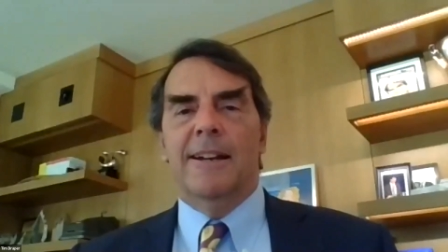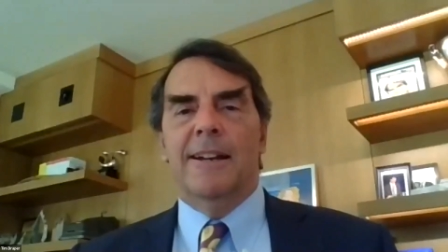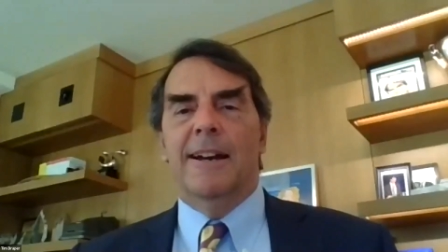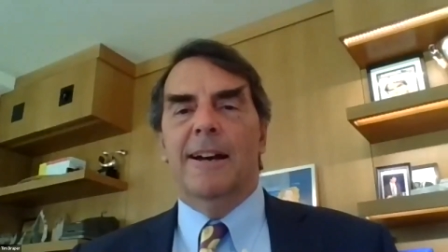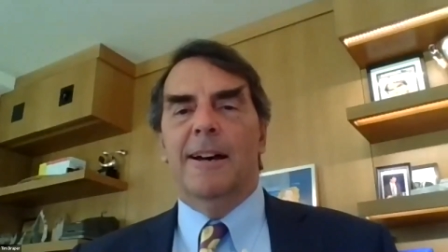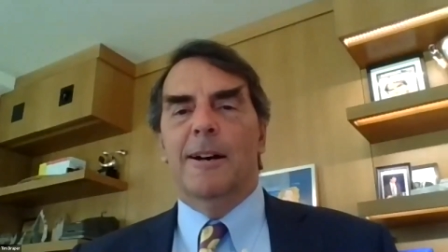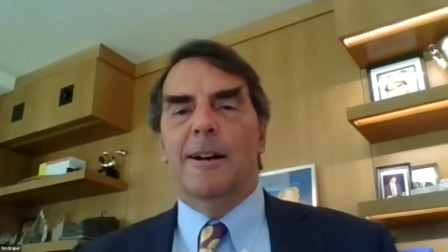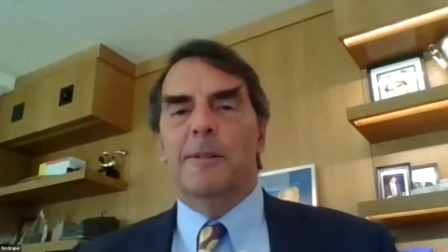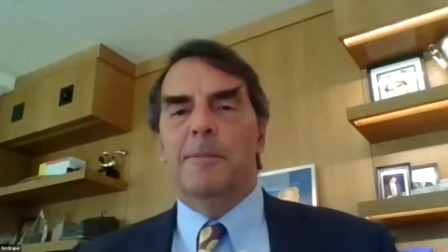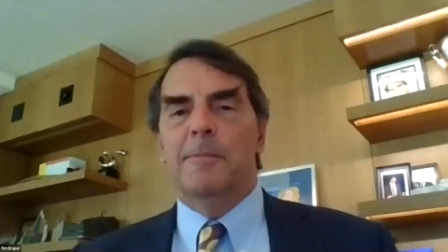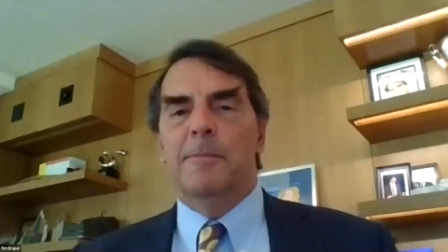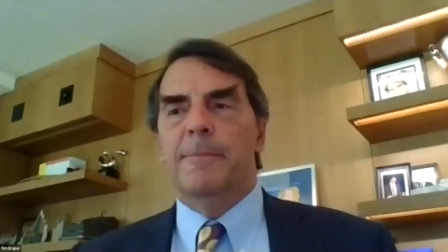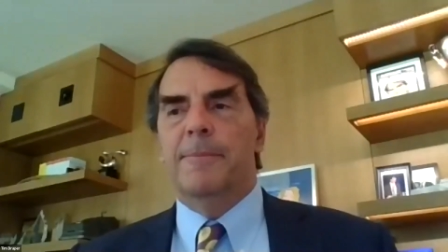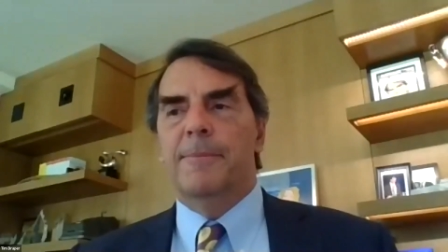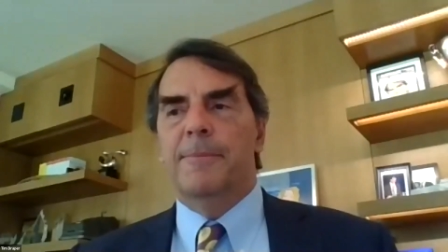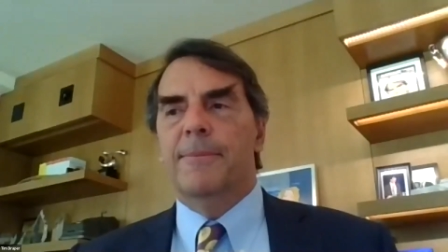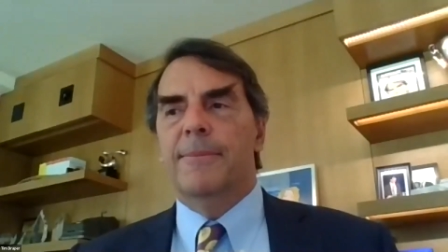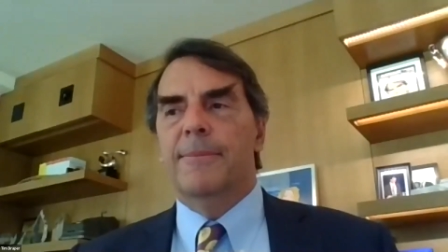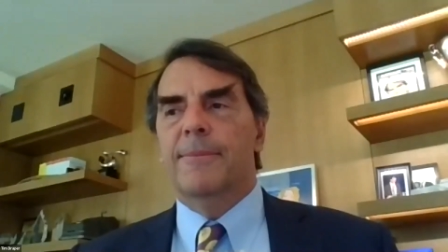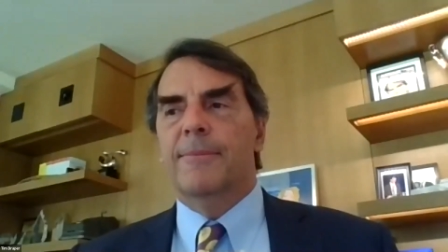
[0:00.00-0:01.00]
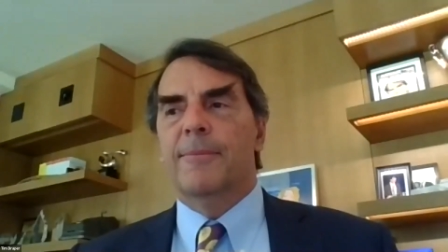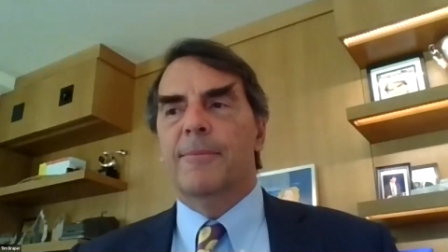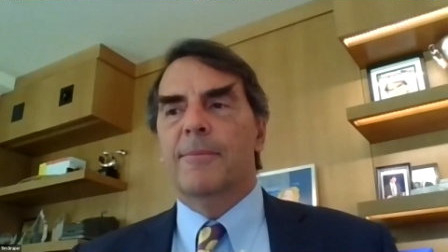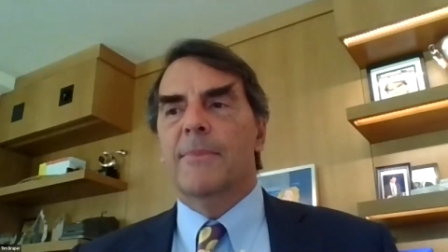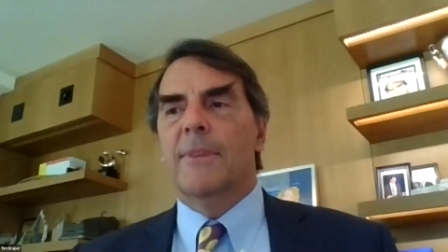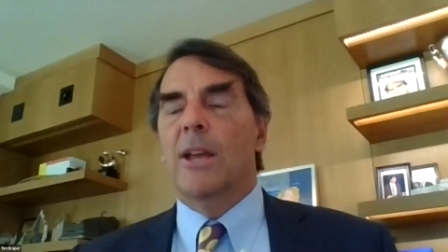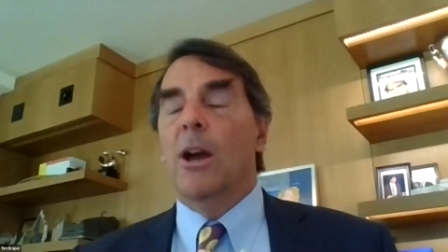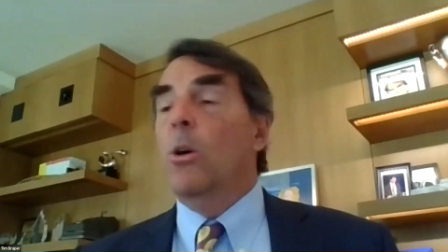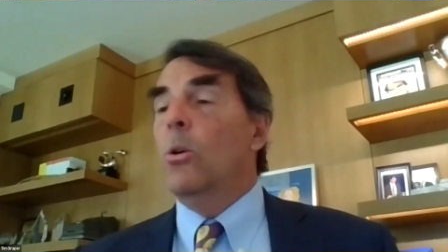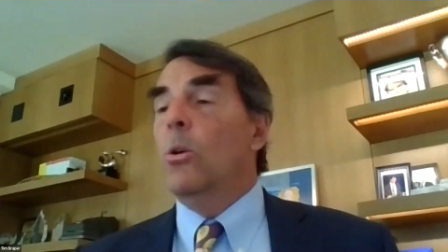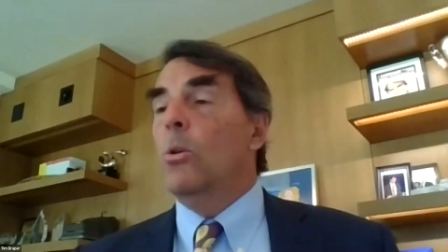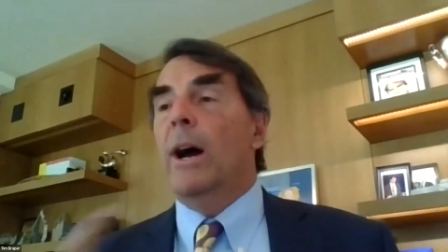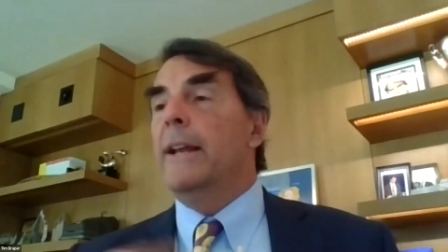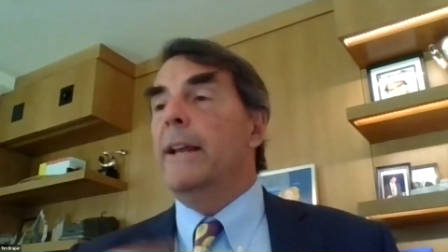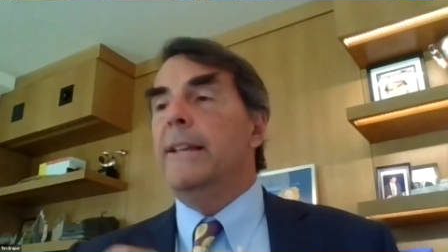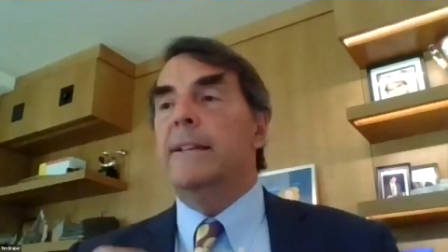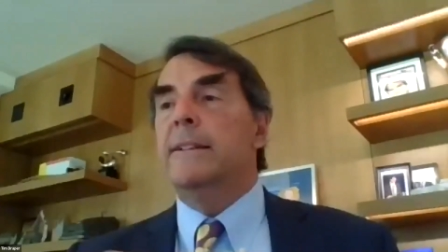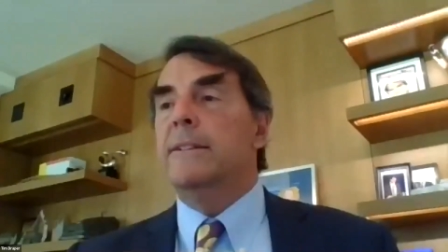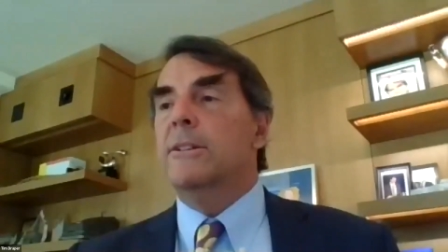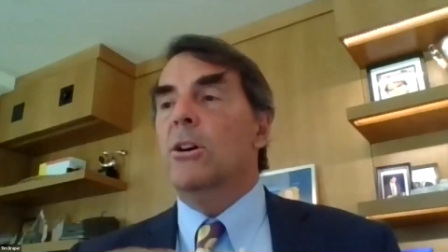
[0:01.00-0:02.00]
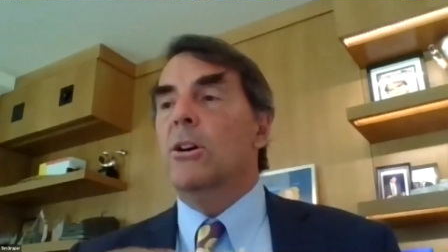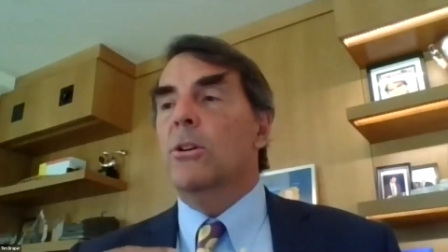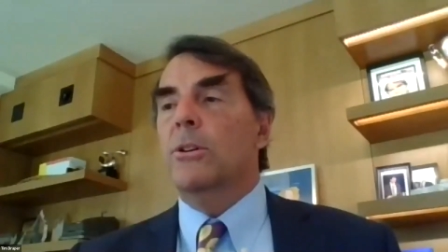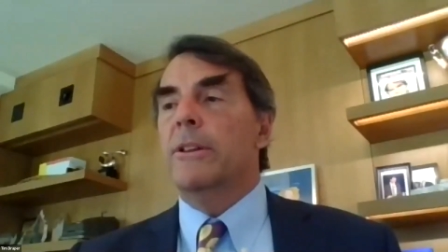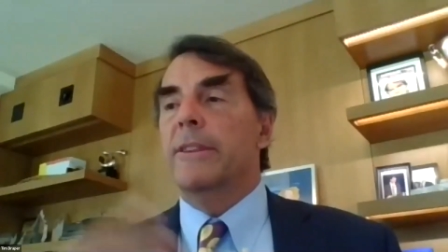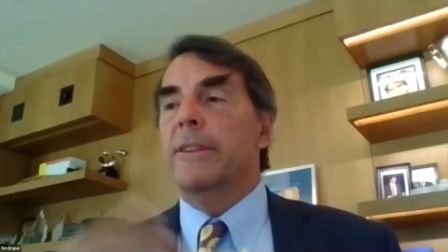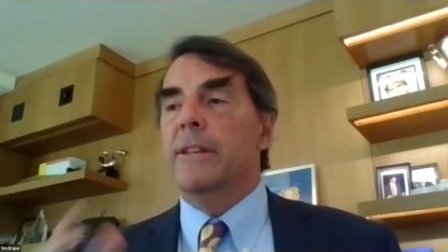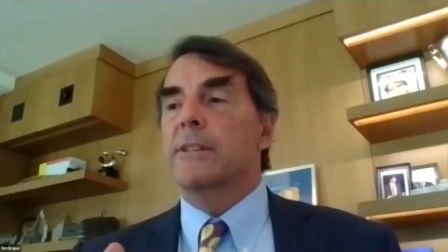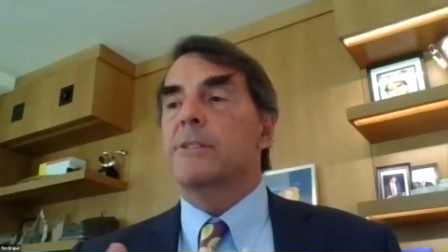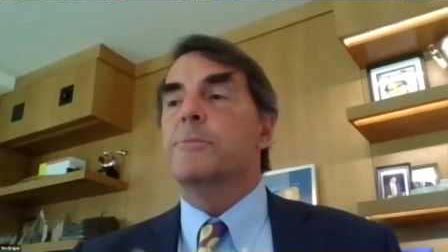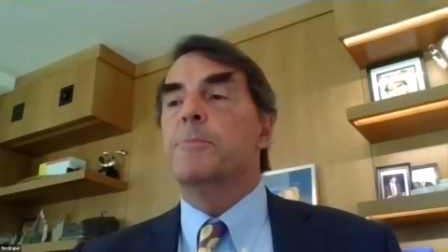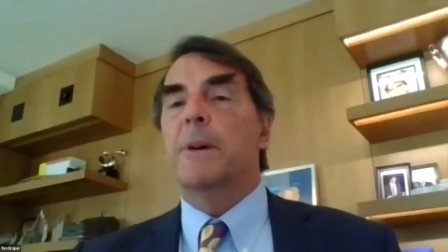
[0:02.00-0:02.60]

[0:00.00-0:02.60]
I didn't go to this,